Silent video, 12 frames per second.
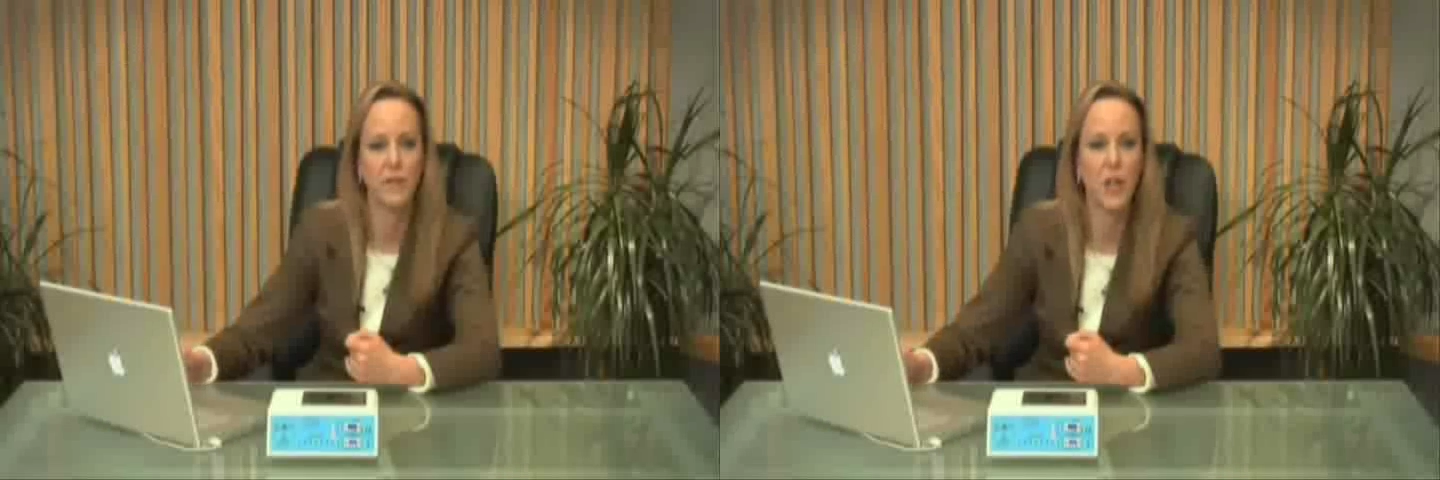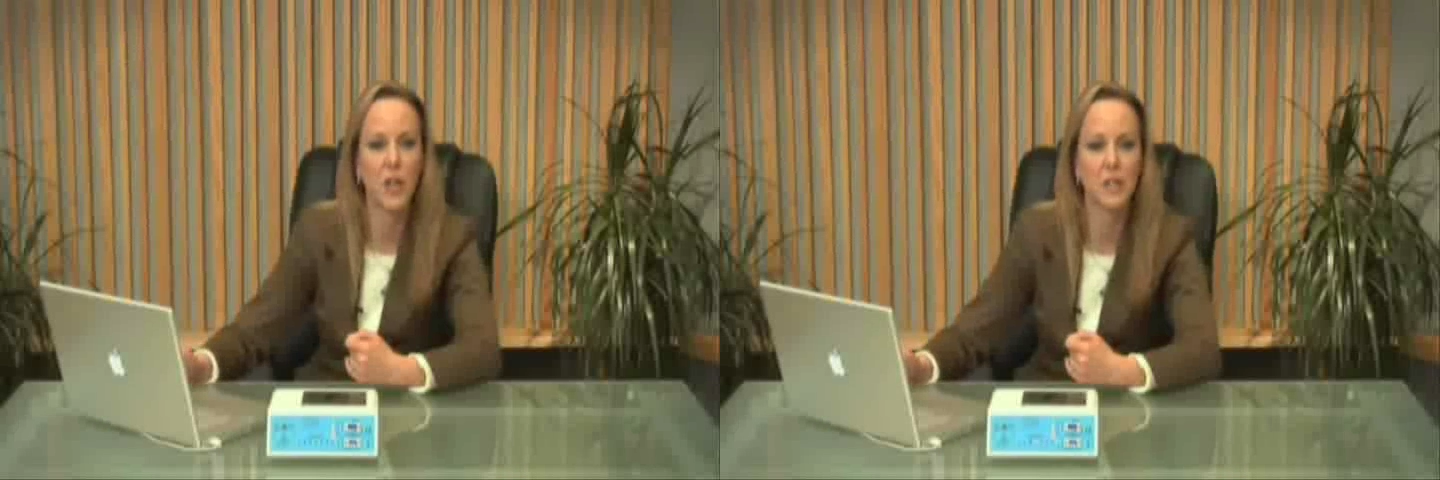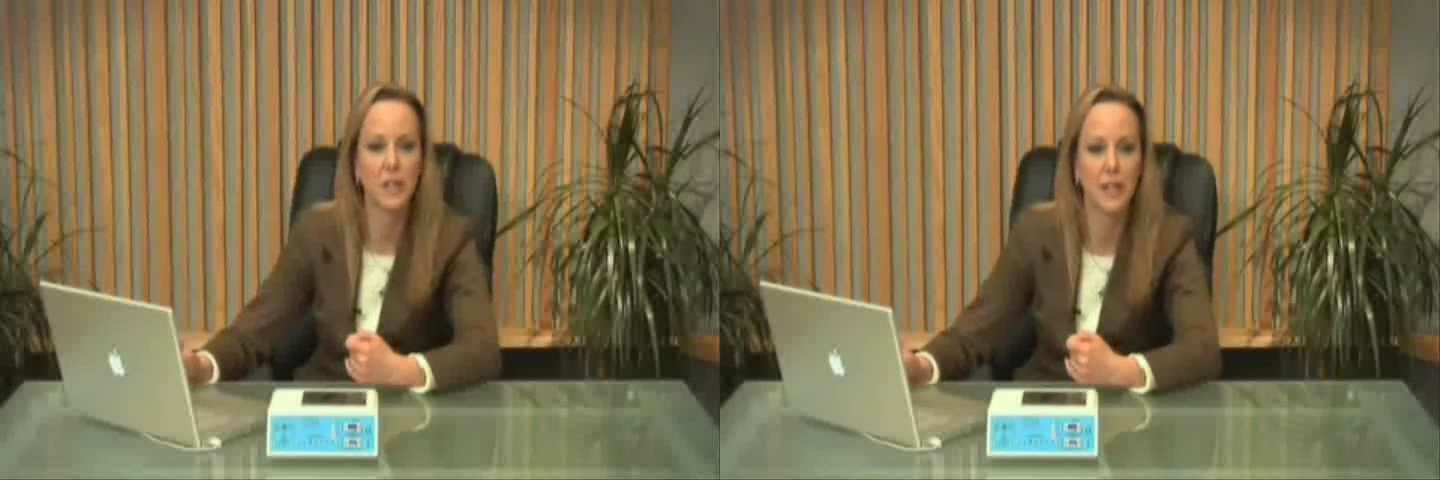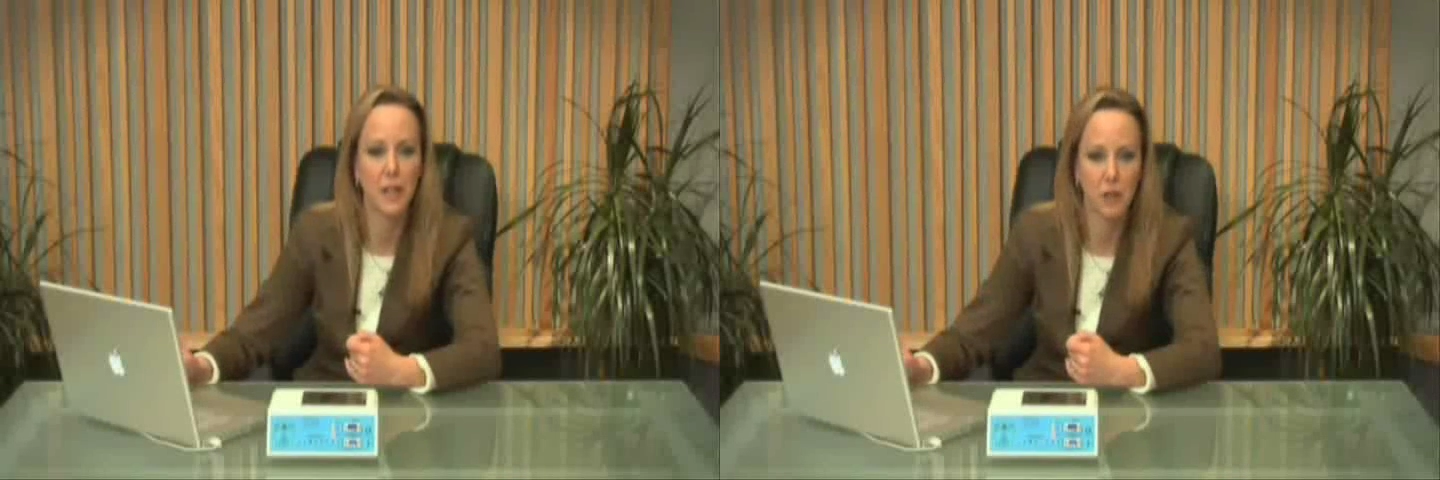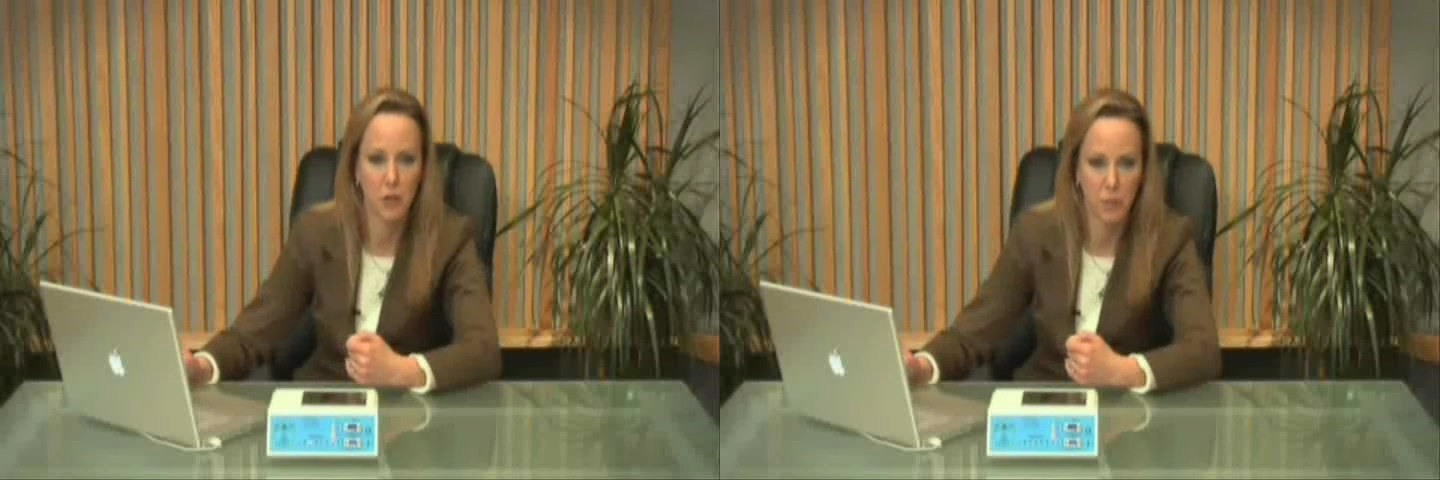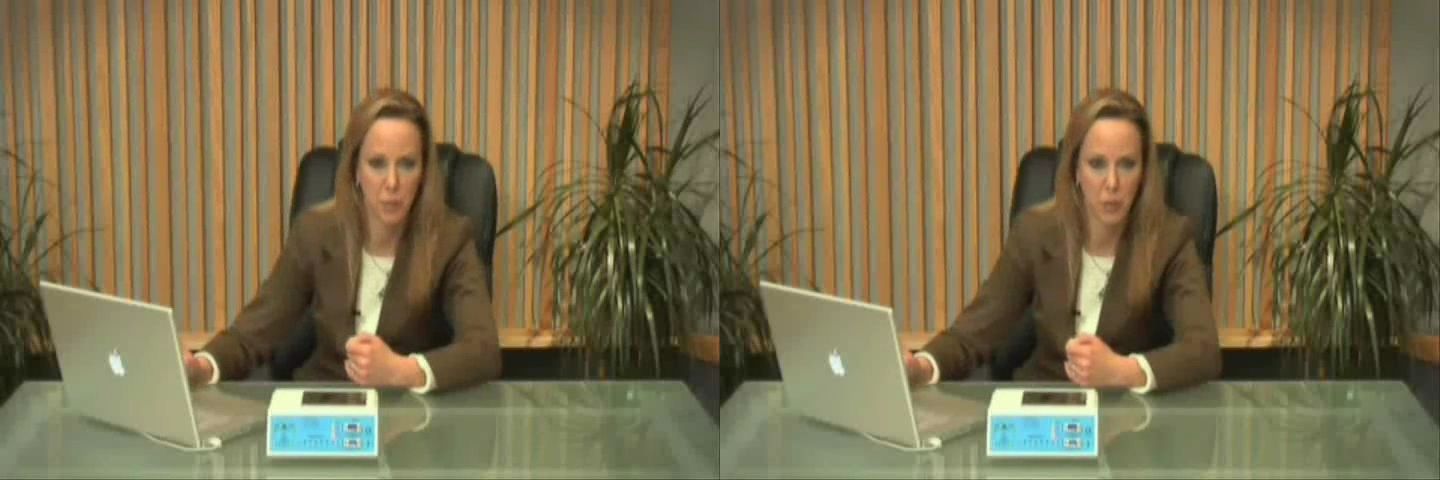to various
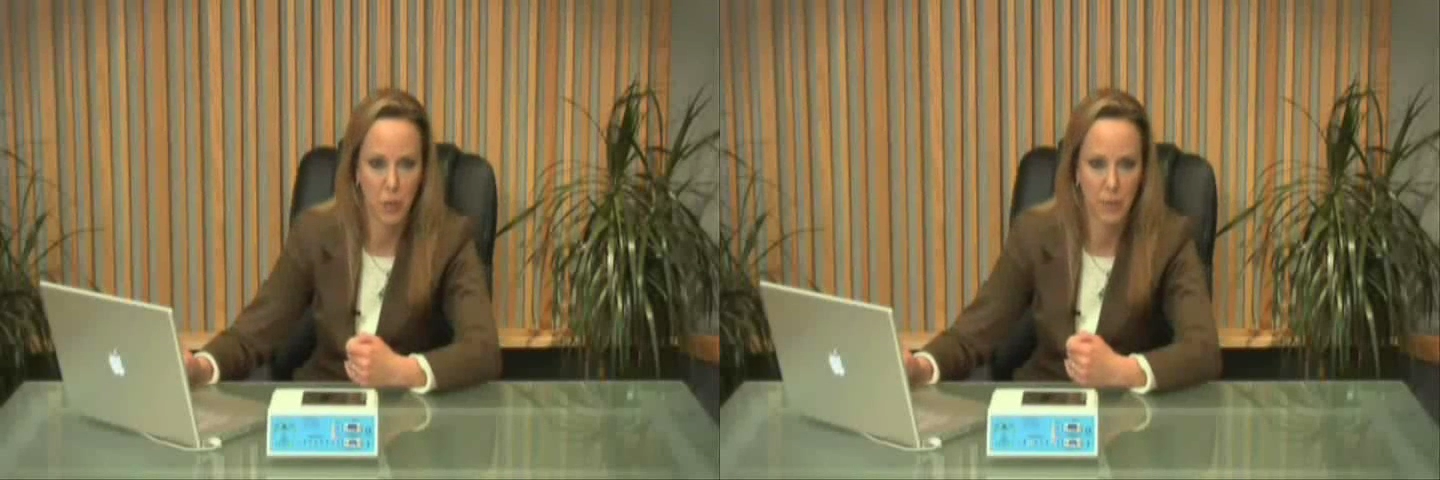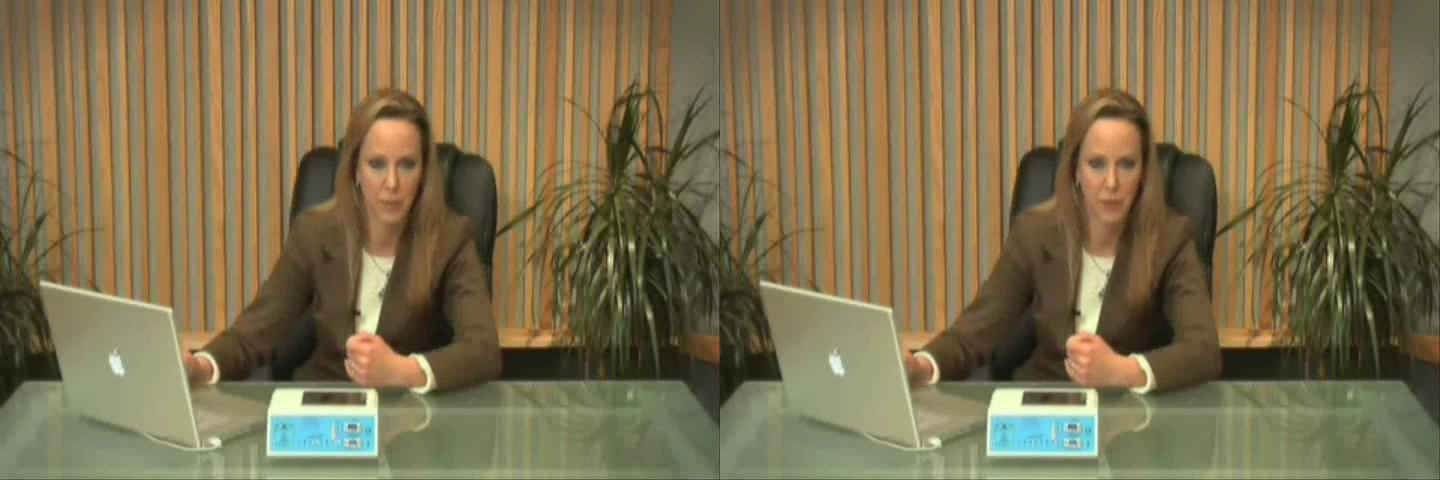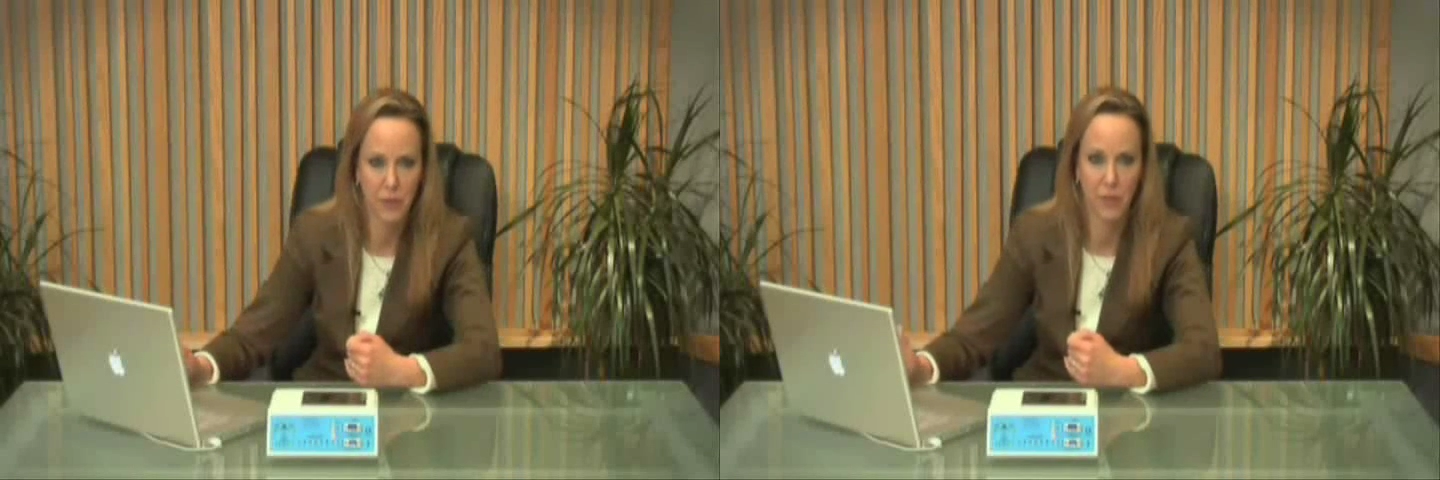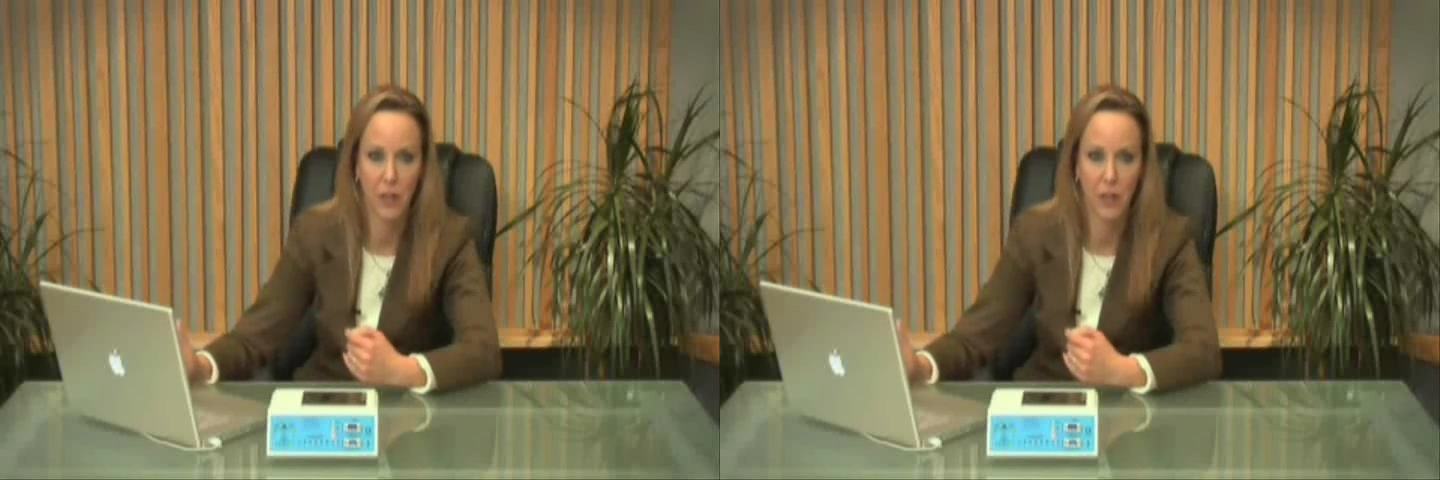electrical parameters